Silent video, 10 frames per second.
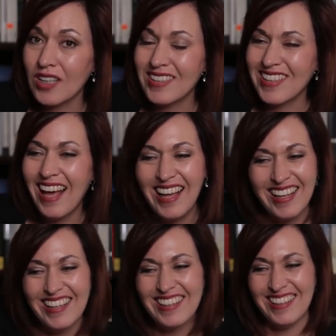
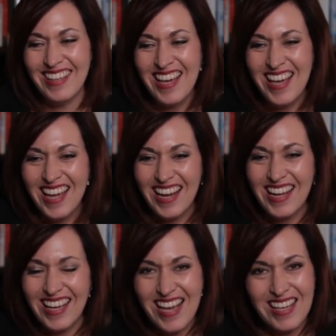it,
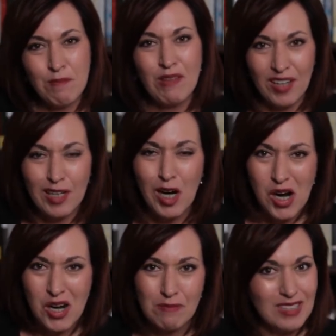it can be very
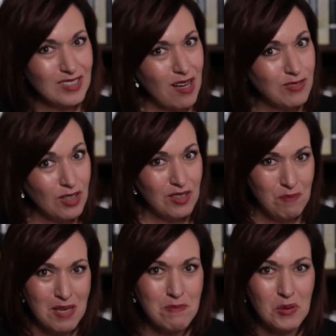hard to be soft on the
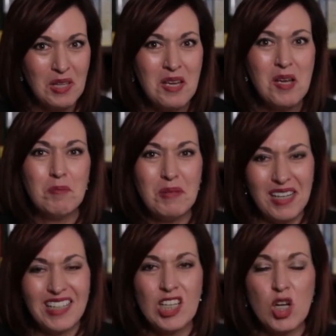people,
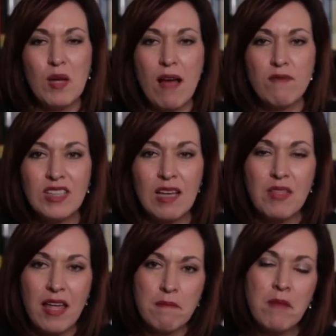but you know we have to keep
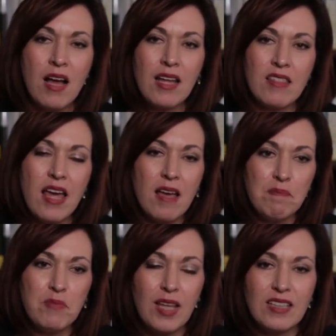that in mind that
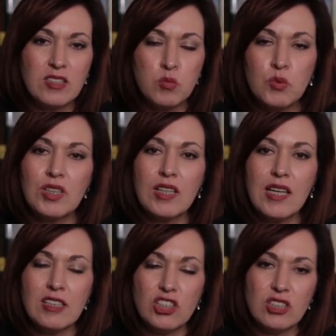it's really
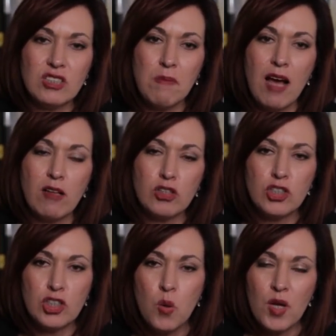just about
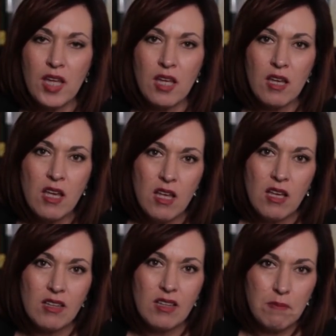showing
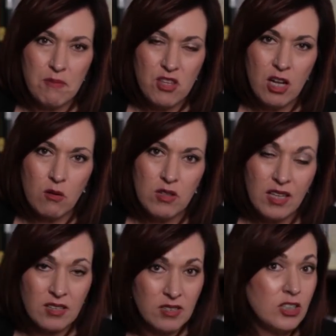the you know the
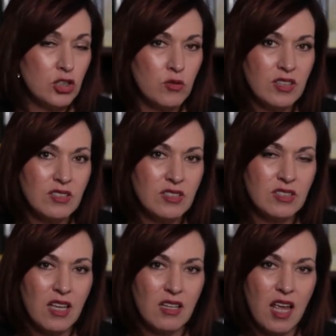constituents
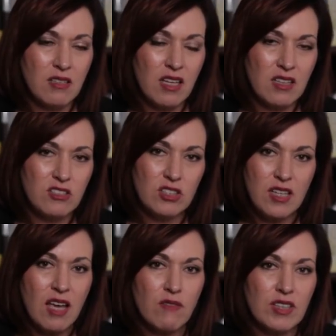and and, and just the
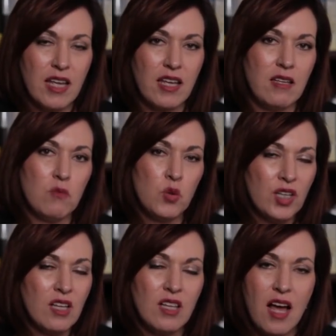everyday
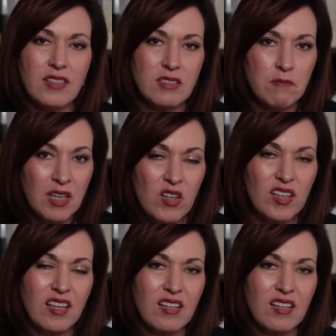working class American